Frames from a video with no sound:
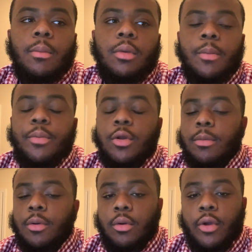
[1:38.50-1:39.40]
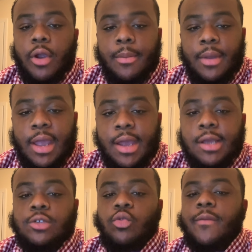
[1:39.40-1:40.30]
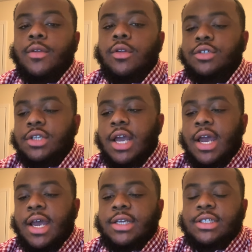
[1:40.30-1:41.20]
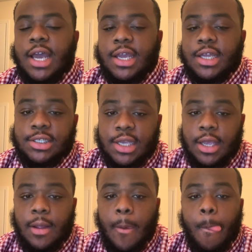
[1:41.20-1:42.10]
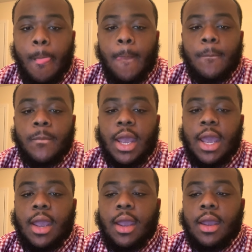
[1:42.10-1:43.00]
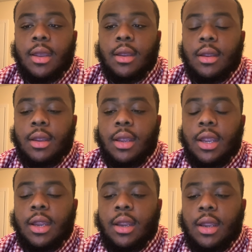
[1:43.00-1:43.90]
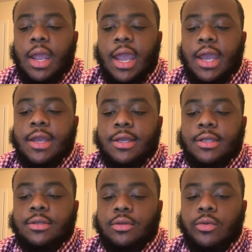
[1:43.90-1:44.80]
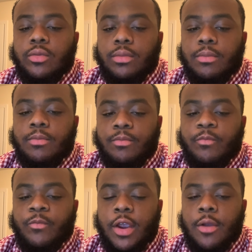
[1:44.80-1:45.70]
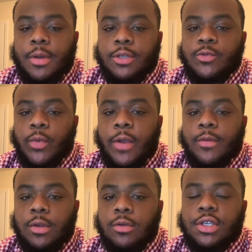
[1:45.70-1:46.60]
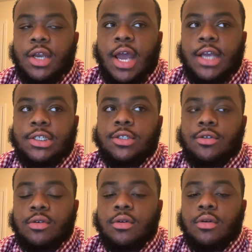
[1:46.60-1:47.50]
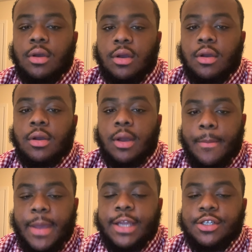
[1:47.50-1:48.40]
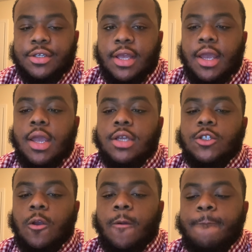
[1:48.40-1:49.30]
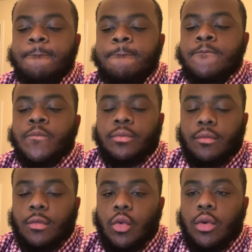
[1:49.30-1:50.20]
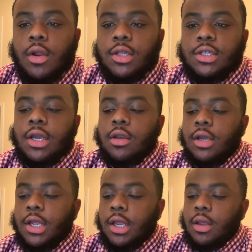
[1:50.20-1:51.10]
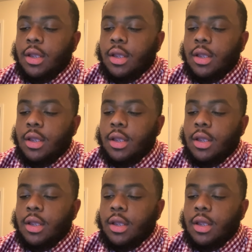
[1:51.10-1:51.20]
Computer programming has revolutionized, I can say, and it has very much revolutionized into a major thing. So we're going to take a look at